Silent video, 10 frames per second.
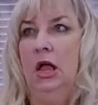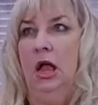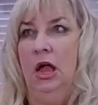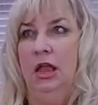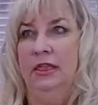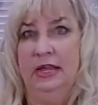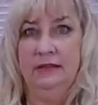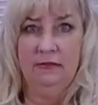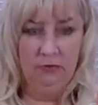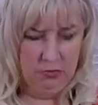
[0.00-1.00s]
The
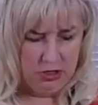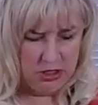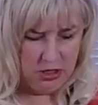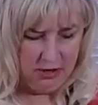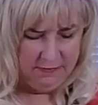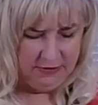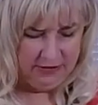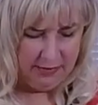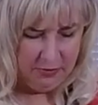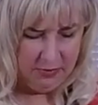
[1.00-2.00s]
easiest one off the
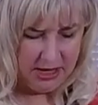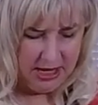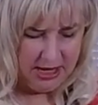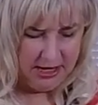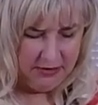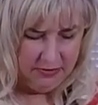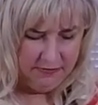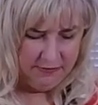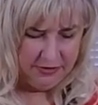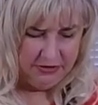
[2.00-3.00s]
top of my head I can
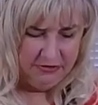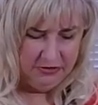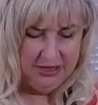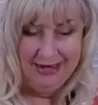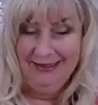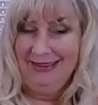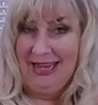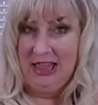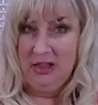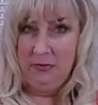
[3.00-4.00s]
refer you to that is
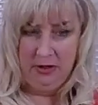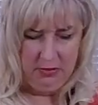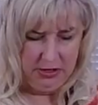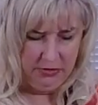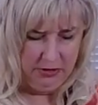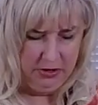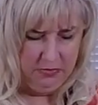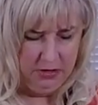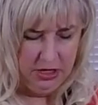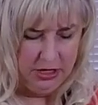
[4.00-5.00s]
in the public group.
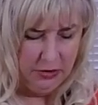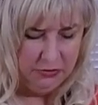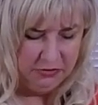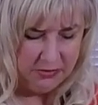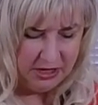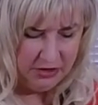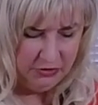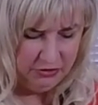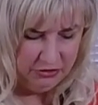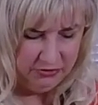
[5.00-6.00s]
Go to my
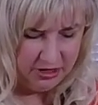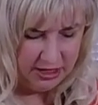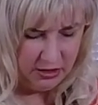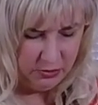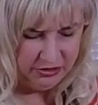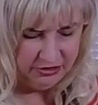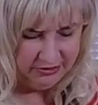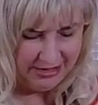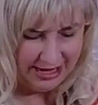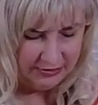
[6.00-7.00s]
YouTube channel, which
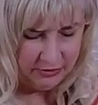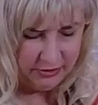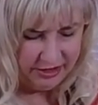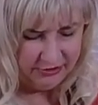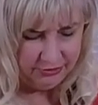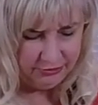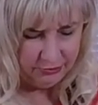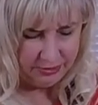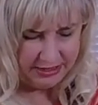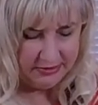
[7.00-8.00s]
is
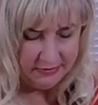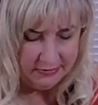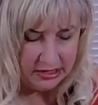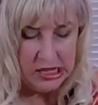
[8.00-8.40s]
KatsCreationsNMore,